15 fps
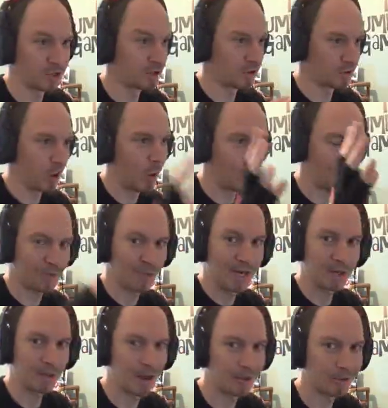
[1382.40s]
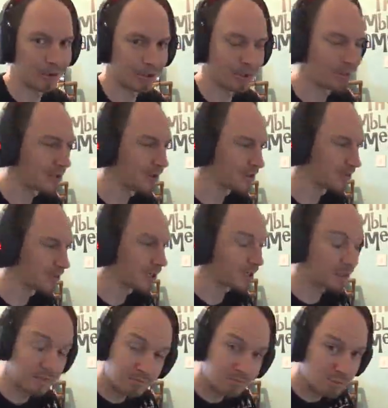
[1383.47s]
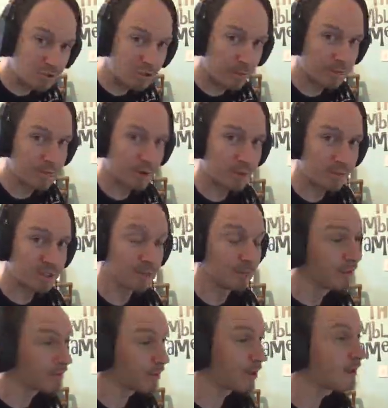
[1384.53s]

to drop £3 on a computer, but I can drop a few bits a month on